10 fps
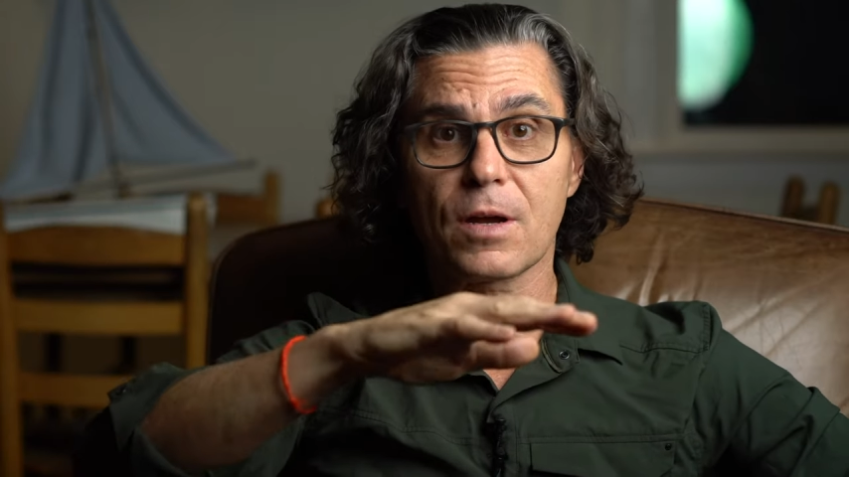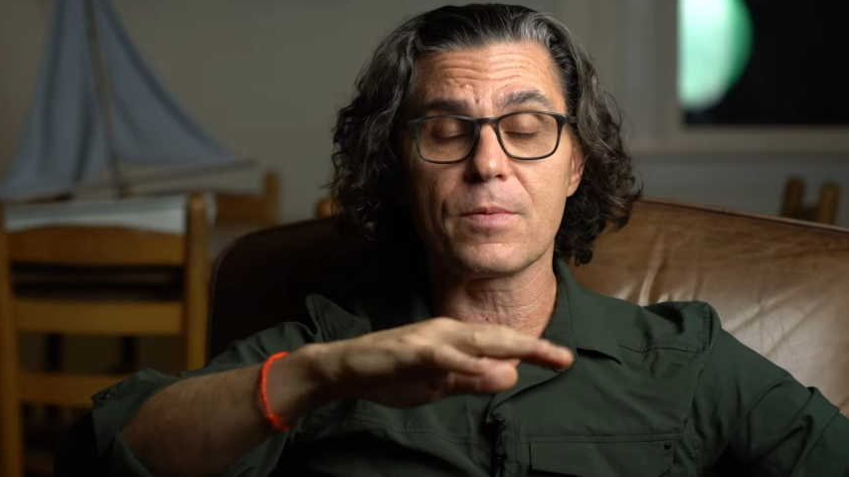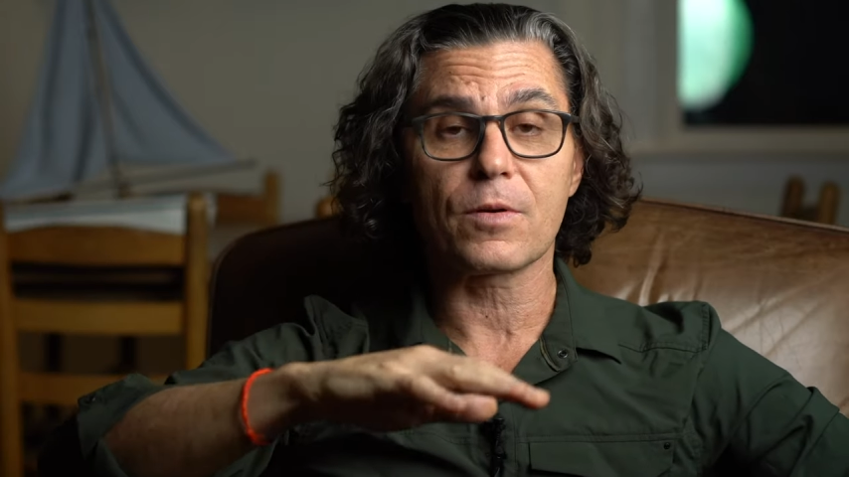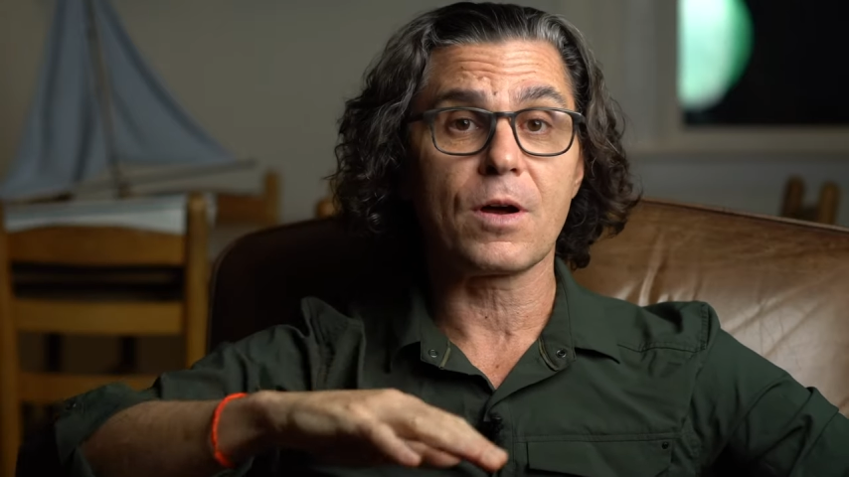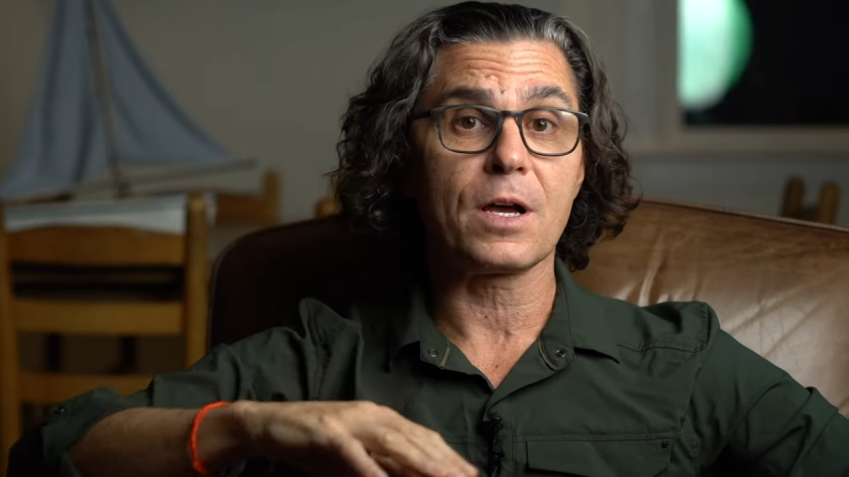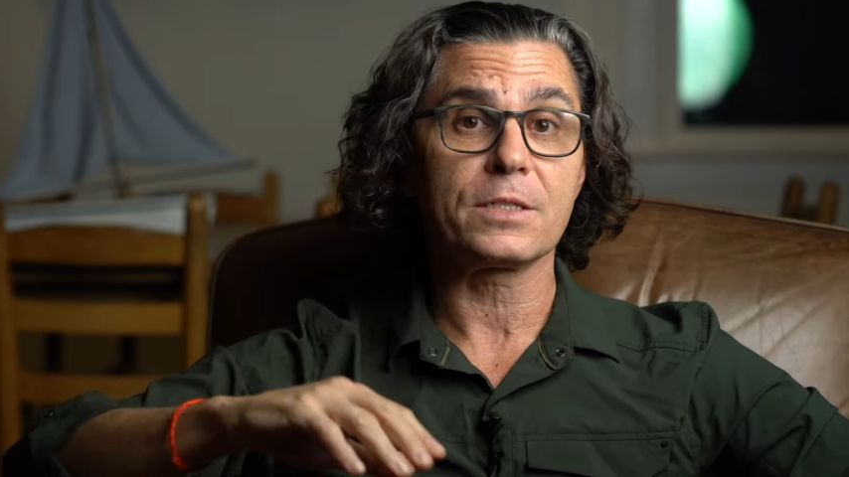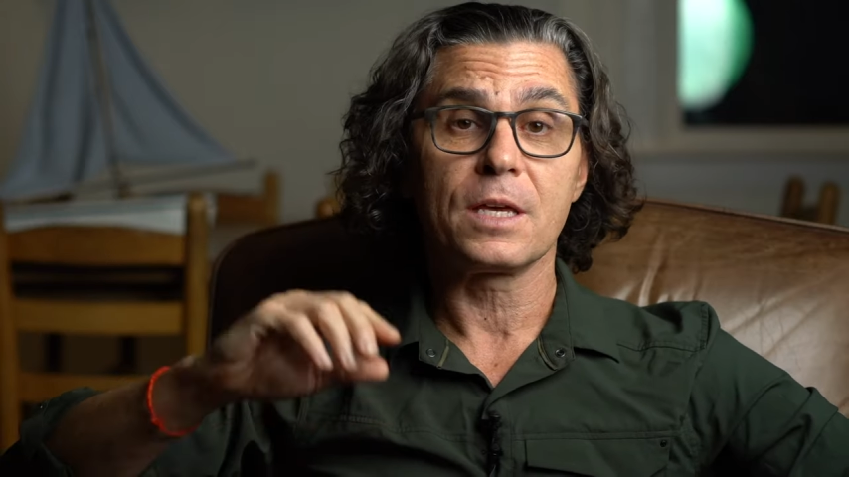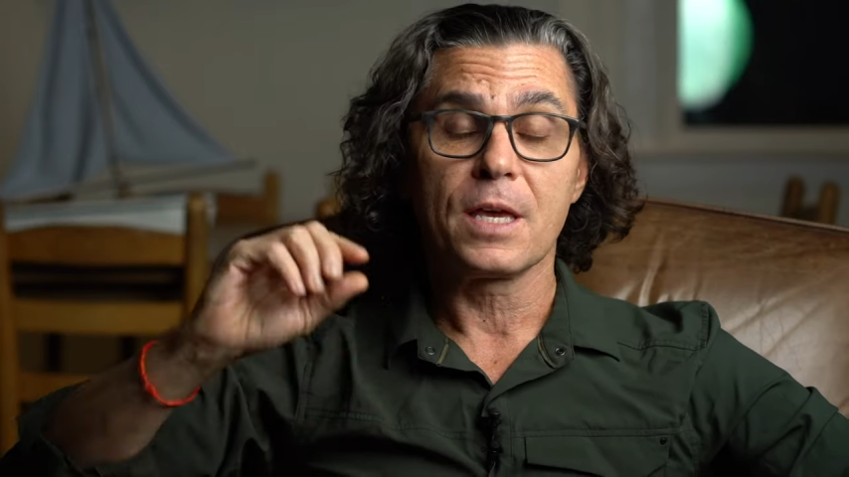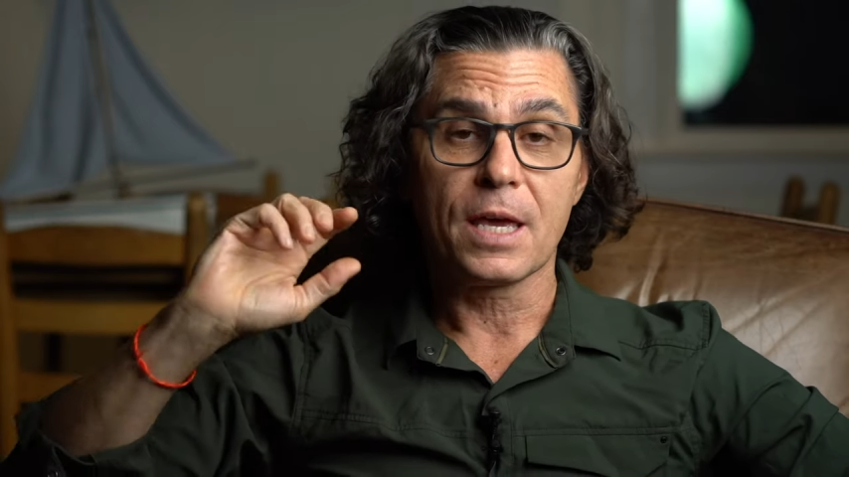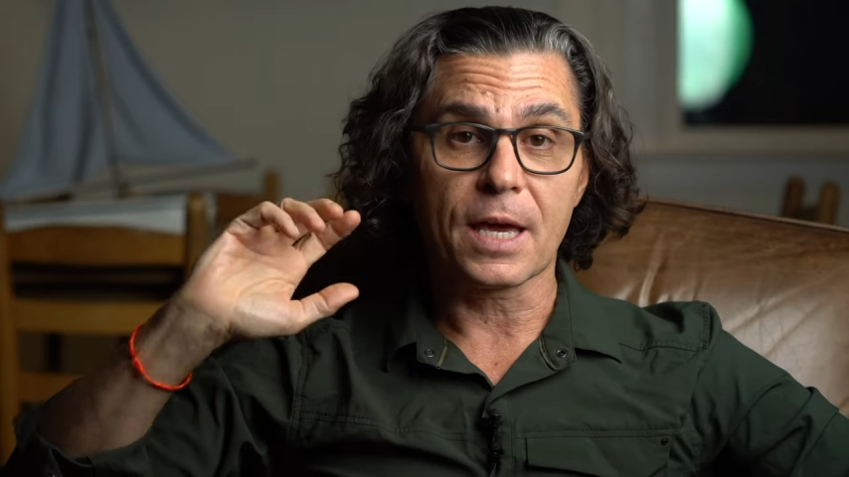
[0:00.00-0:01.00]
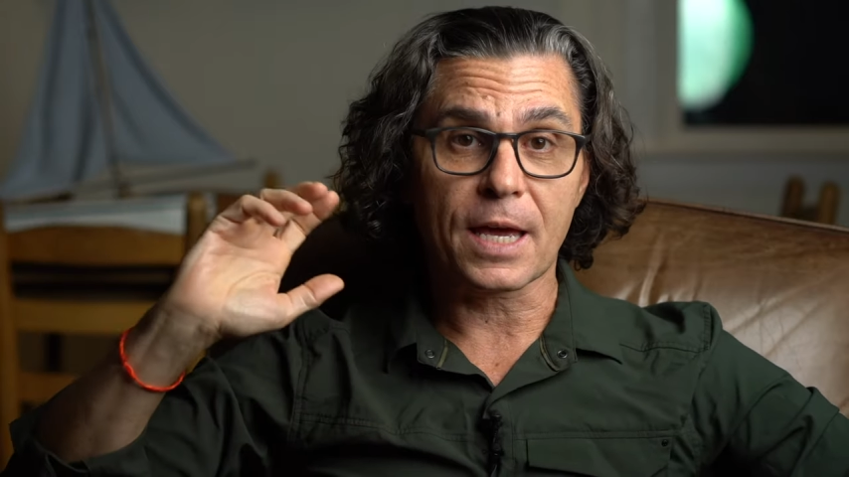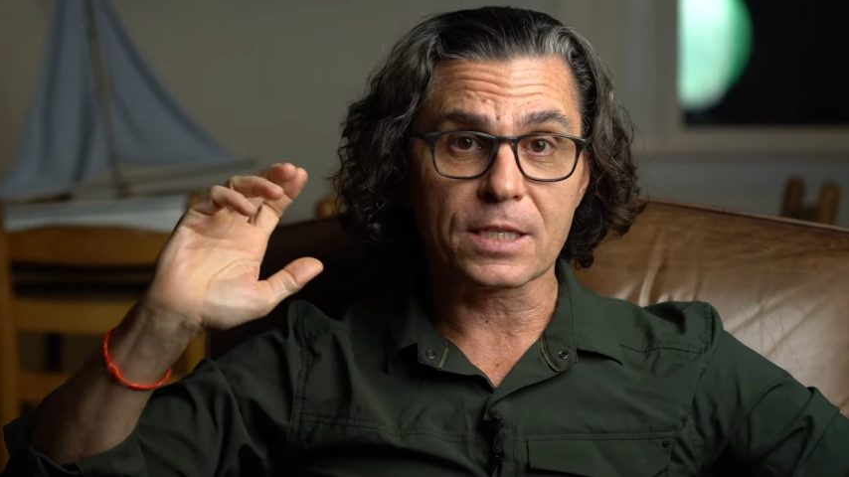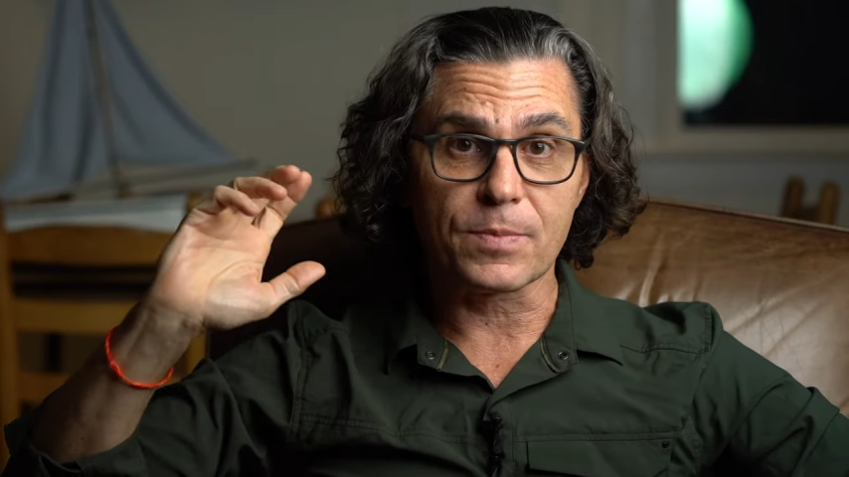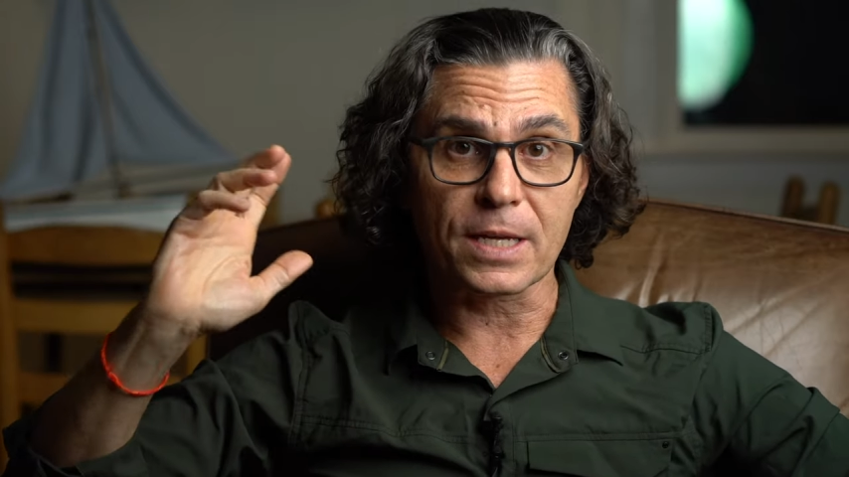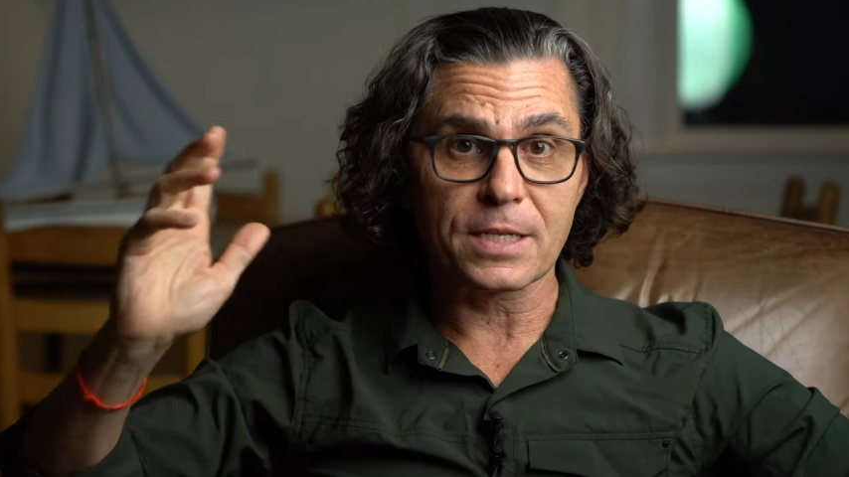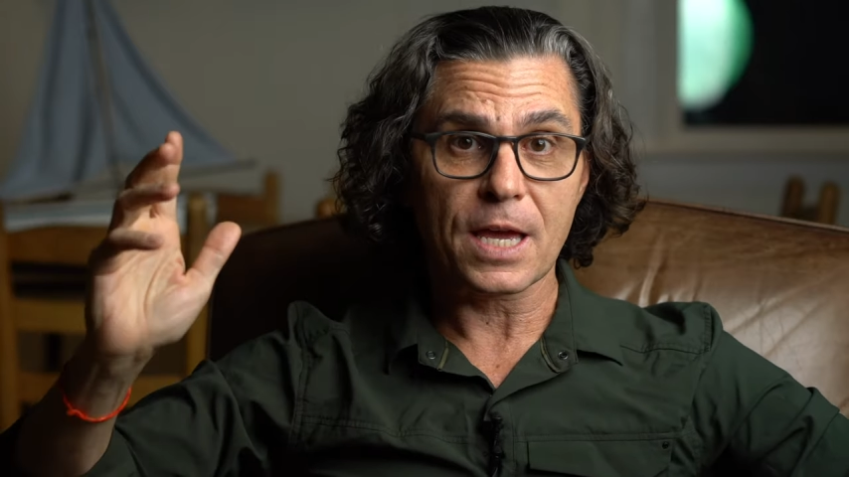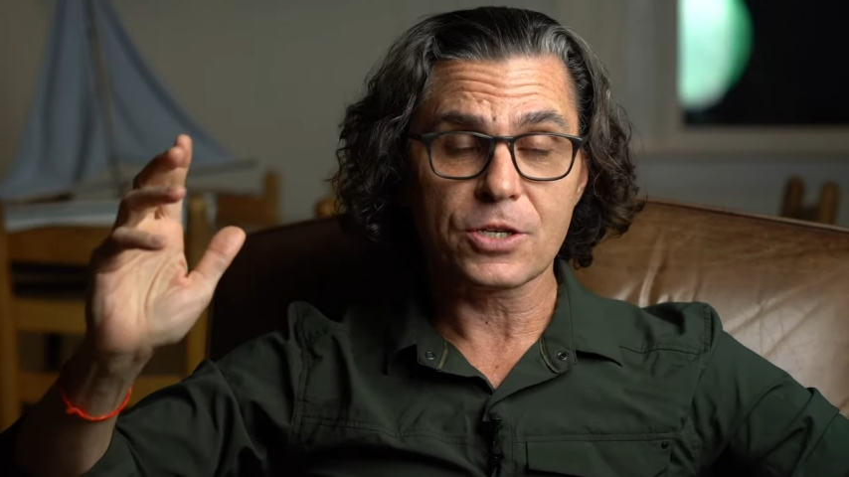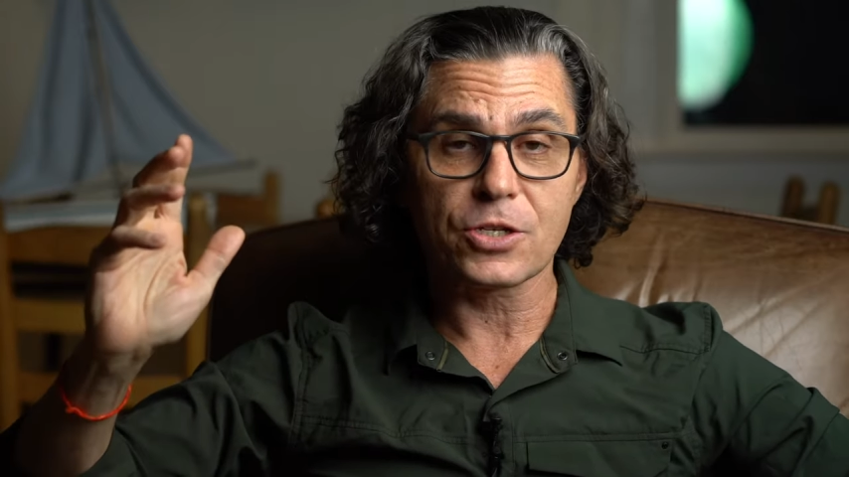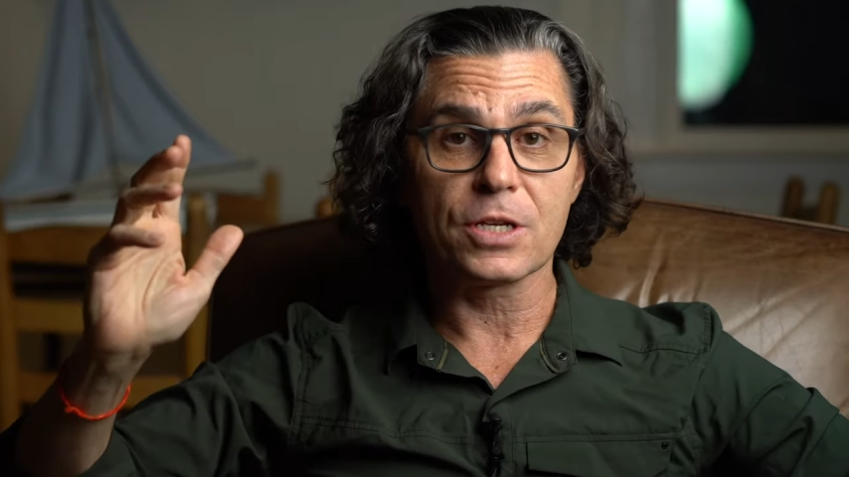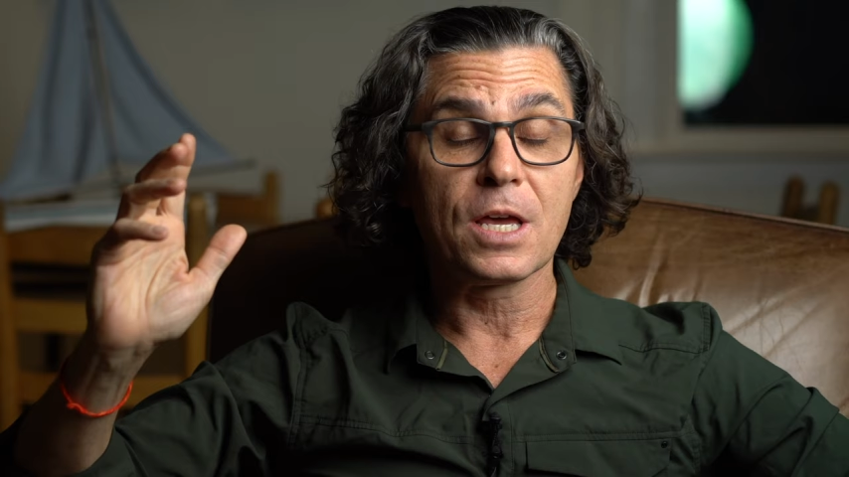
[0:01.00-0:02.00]
come across, it gets my
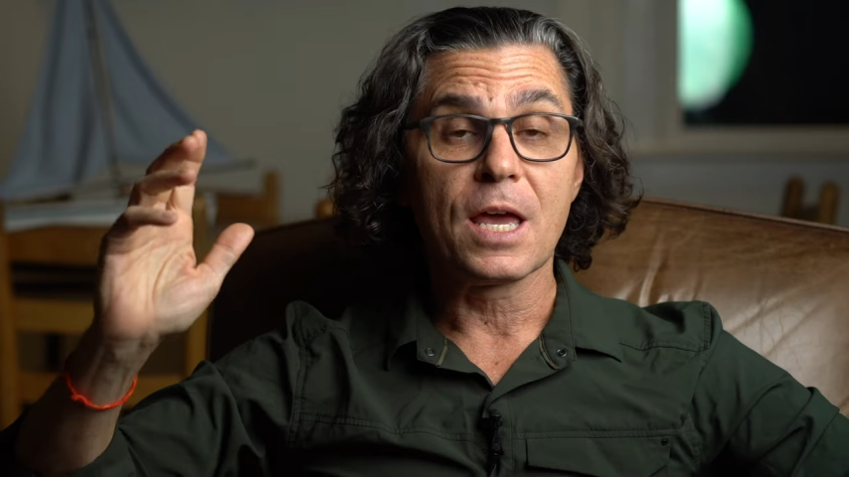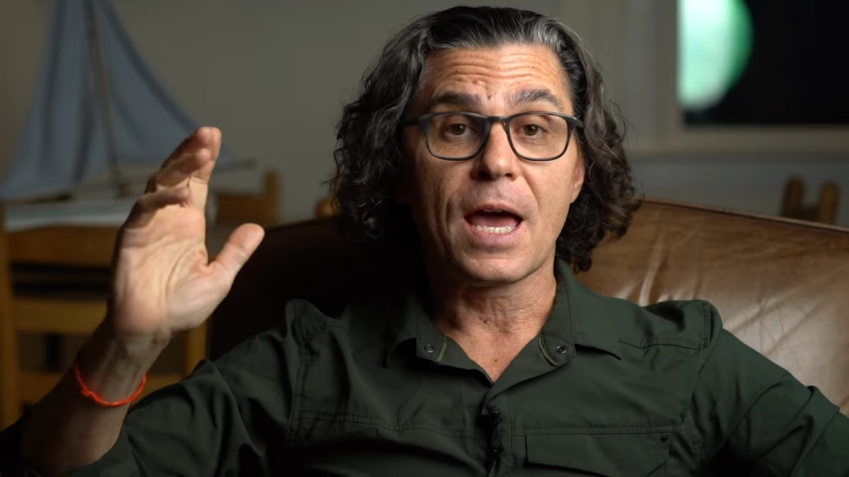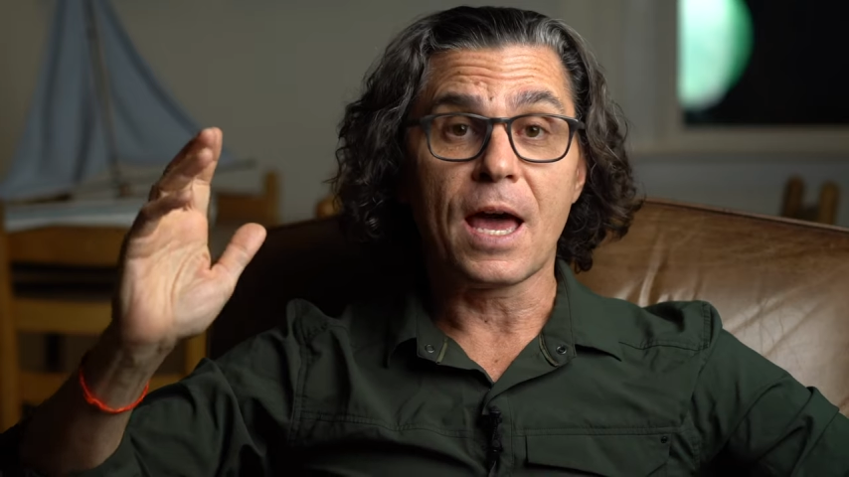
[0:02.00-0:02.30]
attention.